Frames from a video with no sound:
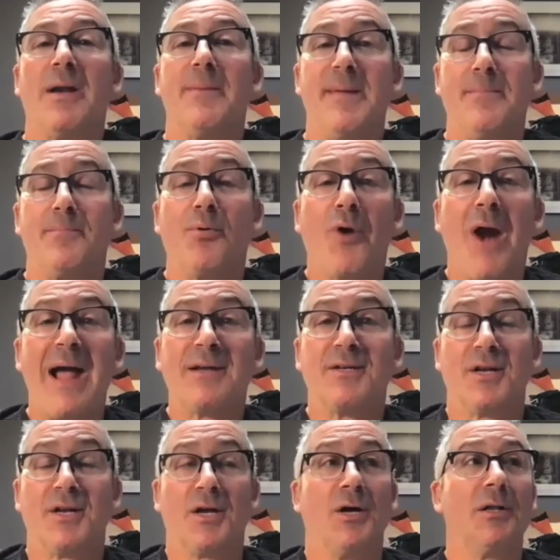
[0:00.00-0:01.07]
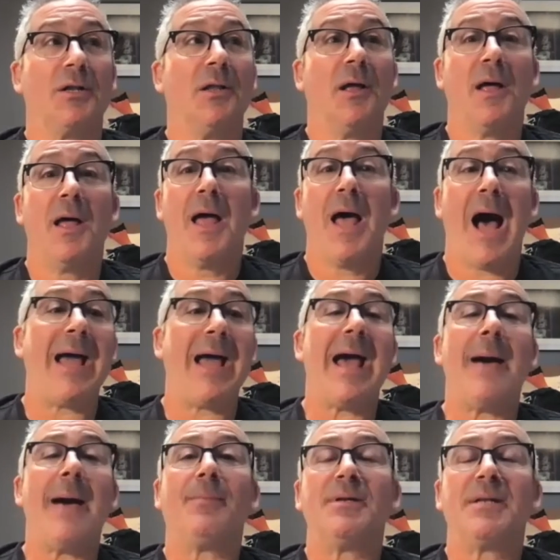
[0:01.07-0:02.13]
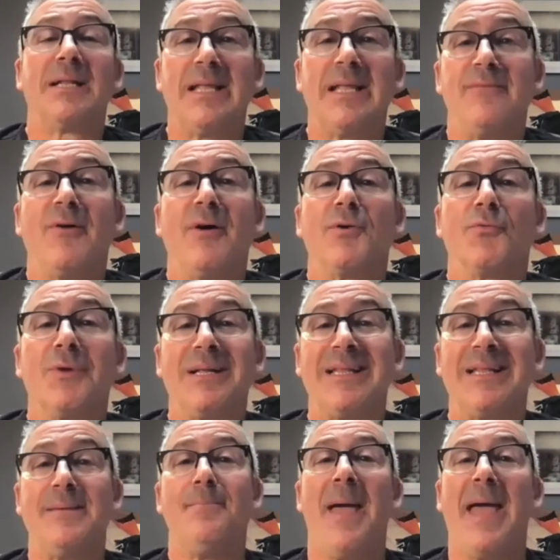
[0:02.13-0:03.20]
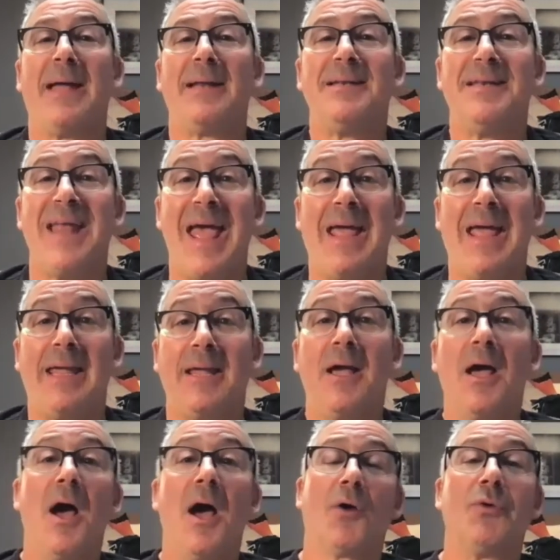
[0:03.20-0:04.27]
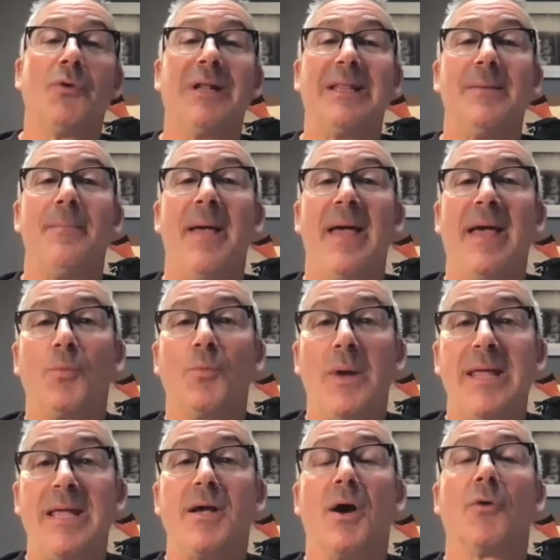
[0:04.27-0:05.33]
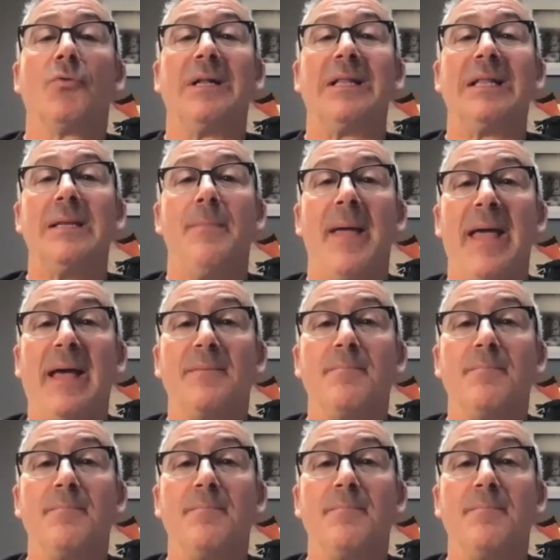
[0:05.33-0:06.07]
be practical, I happen to leave on a really bad day, a really bad week, a really bad